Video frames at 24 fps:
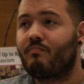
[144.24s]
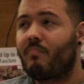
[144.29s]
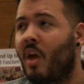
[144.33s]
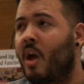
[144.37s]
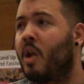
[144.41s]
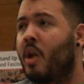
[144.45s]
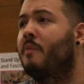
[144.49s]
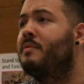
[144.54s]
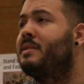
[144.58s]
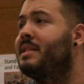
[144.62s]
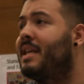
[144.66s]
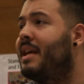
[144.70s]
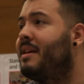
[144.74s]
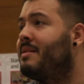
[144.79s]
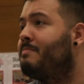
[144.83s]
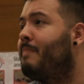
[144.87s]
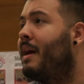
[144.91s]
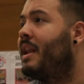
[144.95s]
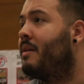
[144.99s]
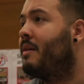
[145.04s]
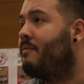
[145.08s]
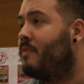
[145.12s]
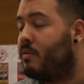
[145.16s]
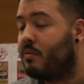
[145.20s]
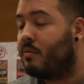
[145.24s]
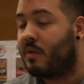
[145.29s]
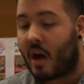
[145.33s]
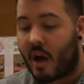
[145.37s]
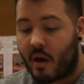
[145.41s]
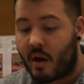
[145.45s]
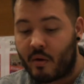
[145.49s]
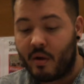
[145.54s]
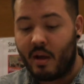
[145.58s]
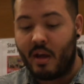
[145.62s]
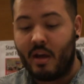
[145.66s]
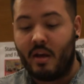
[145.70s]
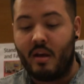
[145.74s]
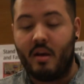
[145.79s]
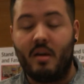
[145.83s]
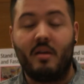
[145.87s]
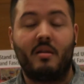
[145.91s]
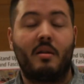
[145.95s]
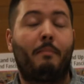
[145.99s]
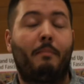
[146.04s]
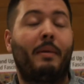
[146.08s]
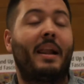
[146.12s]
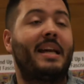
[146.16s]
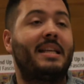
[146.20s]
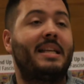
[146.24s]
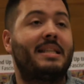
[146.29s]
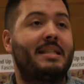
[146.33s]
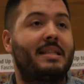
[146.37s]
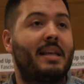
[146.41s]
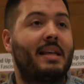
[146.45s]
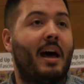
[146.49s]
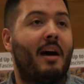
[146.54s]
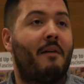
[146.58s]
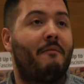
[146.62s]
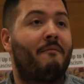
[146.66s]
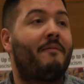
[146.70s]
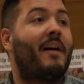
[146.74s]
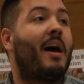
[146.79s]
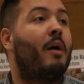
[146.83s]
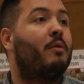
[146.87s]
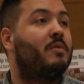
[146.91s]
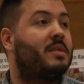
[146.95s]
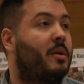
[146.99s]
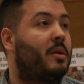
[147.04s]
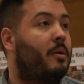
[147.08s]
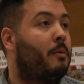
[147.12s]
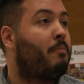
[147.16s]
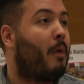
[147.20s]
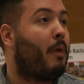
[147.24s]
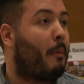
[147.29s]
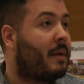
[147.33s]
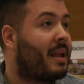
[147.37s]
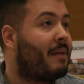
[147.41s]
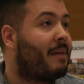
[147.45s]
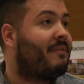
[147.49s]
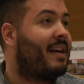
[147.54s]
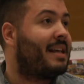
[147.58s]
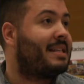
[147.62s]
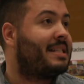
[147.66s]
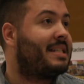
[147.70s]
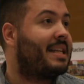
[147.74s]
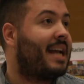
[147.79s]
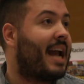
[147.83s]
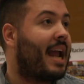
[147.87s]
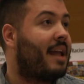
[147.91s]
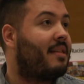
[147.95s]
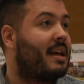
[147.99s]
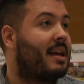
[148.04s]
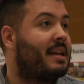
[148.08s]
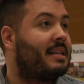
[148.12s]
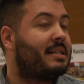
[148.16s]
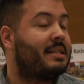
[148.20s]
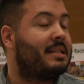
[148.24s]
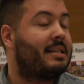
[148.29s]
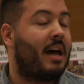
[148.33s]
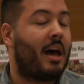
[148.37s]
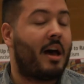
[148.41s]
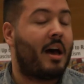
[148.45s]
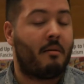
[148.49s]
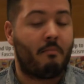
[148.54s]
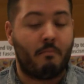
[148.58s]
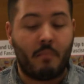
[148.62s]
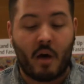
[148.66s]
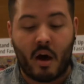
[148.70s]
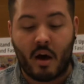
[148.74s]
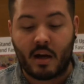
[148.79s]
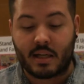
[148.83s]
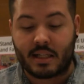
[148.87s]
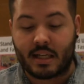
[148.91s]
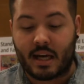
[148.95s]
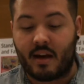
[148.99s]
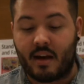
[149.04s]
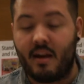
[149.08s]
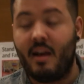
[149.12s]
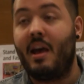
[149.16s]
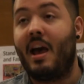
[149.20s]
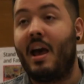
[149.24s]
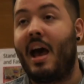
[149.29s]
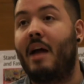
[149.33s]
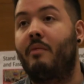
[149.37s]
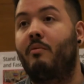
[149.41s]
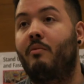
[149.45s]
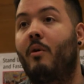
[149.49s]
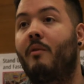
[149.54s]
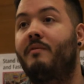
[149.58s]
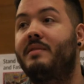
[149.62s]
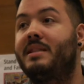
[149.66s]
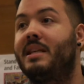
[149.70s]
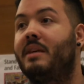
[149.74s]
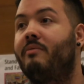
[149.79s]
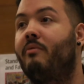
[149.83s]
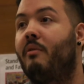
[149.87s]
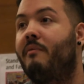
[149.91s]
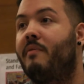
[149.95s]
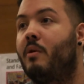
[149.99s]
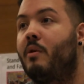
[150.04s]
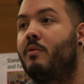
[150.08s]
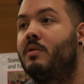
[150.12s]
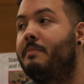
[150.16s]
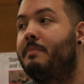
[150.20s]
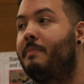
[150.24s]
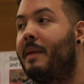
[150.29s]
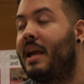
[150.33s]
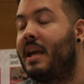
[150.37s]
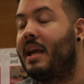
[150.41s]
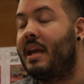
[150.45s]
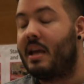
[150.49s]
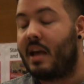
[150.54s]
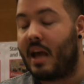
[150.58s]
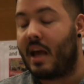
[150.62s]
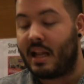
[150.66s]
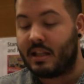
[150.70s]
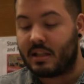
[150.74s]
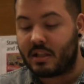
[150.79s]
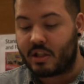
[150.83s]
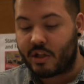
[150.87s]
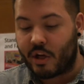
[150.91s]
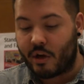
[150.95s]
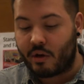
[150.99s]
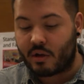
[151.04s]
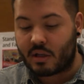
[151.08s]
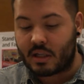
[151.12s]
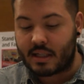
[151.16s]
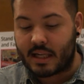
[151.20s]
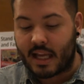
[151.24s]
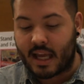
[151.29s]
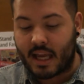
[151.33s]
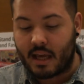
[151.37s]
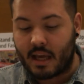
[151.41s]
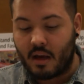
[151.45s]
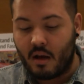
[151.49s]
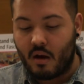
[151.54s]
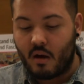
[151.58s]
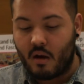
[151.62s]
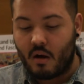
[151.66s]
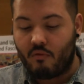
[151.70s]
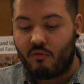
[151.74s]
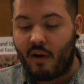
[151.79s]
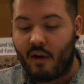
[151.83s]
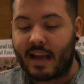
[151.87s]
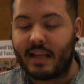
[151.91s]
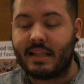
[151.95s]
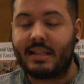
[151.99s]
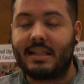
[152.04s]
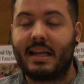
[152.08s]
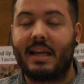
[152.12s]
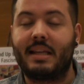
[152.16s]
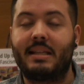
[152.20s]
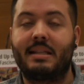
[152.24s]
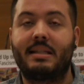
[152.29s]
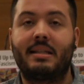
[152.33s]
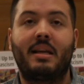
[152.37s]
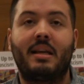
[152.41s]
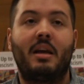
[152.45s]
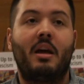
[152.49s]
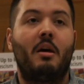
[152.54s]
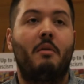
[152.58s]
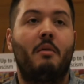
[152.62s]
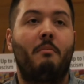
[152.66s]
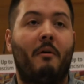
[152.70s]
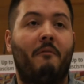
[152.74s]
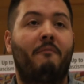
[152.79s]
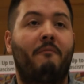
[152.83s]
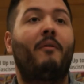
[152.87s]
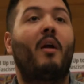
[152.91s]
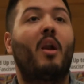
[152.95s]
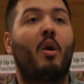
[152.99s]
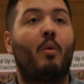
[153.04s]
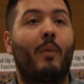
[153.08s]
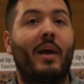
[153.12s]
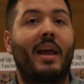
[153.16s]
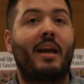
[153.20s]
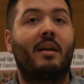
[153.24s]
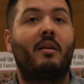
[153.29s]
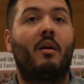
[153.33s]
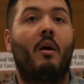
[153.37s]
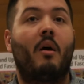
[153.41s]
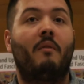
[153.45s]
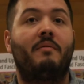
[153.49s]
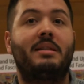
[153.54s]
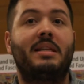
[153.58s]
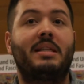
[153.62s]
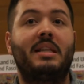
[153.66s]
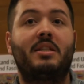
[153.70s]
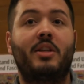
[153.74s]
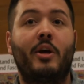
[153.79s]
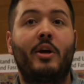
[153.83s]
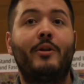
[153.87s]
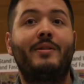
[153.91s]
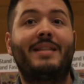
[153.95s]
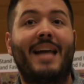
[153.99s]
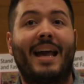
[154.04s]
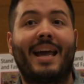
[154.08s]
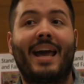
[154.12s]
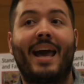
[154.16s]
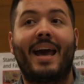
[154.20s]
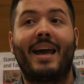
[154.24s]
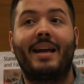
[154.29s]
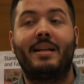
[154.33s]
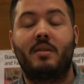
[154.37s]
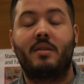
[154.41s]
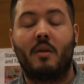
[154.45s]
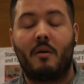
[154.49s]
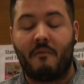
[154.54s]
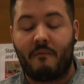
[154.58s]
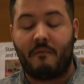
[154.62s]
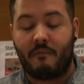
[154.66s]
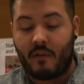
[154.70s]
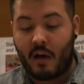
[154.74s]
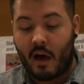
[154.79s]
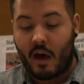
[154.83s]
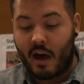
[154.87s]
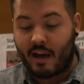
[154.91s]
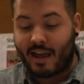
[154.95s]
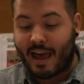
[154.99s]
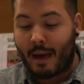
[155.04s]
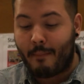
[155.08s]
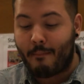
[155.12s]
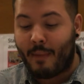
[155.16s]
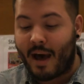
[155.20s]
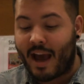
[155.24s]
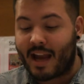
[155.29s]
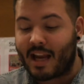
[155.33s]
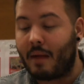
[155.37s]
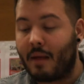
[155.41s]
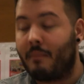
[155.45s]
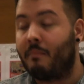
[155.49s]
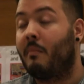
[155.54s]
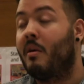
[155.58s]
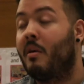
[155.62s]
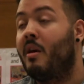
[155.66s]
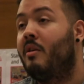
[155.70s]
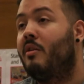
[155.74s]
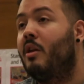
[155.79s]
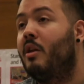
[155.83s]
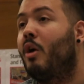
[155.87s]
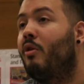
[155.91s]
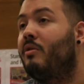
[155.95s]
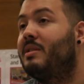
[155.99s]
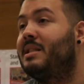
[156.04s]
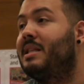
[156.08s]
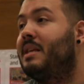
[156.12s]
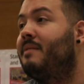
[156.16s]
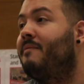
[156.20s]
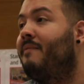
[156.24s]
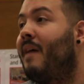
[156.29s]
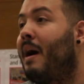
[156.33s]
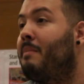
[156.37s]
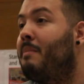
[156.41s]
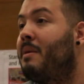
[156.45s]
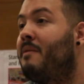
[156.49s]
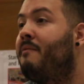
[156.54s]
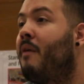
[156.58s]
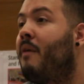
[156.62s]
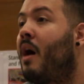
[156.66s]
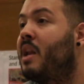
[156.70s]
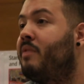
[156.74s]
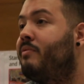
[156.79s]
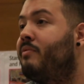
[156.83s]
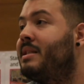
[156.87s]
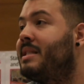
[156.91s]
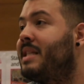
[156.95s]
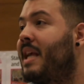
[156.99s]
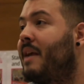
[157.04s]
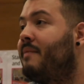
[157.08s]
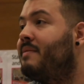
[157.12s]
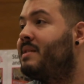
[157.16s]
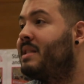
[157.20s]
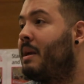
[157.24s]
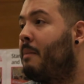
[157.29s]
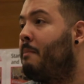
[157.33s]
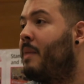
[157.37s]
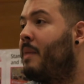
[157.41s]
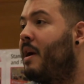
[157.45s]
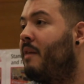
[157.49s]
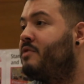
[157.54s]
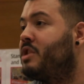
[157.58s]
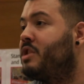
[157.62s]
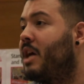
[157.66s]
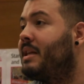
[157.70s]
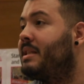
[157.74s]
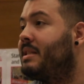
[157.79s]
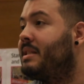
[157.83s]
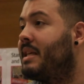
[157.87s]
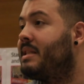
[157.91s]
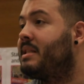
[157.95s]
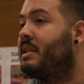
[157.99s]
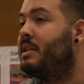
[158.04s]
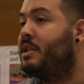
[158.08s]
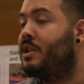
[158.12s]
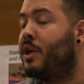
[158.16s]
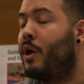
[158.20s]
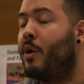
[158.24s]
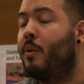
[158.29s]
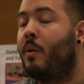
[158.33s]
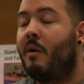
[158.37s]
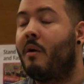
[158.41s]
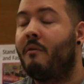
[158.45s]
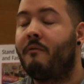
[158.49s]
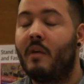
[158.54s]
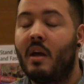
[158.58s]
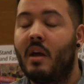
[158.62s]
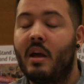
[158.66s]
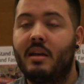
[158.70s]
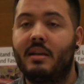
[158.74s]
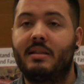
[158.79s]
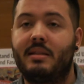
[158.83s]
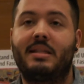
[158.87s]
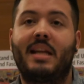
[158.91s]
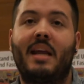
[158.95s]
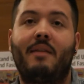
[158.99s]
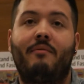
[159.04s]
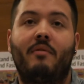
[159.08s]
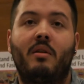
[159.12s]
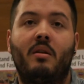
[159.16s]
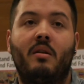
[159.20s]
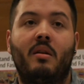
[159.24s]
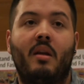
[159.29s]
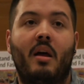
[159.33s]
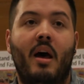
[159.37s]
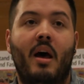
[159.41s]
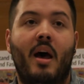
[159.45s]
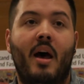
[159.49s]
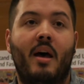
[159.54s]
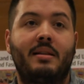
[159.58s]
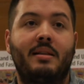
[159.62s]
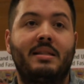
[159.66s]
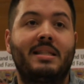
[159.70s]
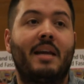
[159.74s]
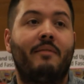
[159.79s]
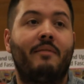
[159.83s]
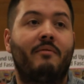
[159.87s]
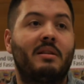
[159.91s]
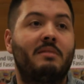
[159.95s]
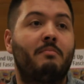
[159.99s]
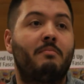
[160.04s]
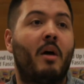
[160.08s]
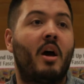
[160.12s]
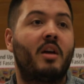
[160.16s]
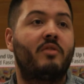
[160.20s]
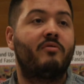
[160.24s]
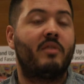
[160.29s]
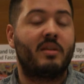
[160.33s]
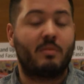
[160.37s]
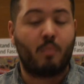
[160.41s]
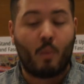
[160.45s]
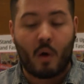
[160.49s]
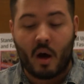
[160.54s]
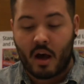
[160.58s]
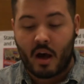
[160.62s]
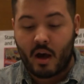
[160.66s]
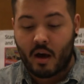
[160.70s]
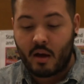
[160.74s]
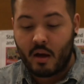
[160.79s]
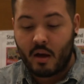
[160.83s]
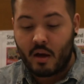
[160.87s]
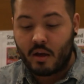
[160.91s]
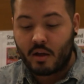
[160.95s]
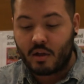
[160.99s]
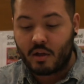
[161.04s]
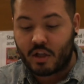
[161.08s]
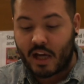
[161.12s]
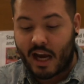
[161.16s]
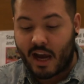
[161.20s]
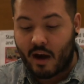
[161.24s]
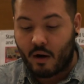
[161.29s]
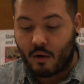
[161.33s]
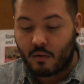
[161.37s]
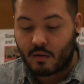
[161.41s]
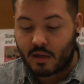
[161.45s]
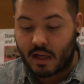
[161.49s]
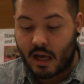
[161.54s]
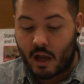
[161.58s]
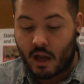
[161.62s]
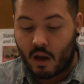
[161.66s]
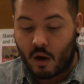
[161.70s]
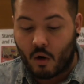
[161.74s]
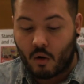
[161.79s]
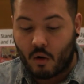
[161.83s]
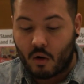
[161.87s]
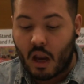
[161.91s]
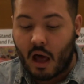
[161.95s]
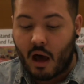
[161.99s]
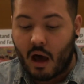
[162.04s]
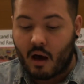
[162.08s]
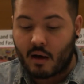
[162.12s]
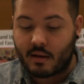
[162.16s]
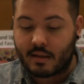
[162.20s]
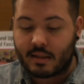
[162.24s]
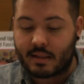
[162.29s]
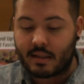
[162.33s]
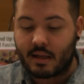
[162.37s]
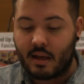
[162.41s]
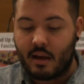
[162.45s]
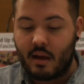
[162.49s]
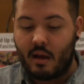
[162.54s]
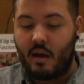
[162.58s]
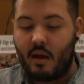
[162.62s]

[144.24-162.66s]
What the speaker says: And obviously, as many of you will know, the police failed to properly investigate this murder and were obviously revealed to be institutionally racist. But following, obviously, 2 decades of campaigning, the Lawrence's family finally received some bit of justice, and 2 of Stephen's murderers were jailed at long last.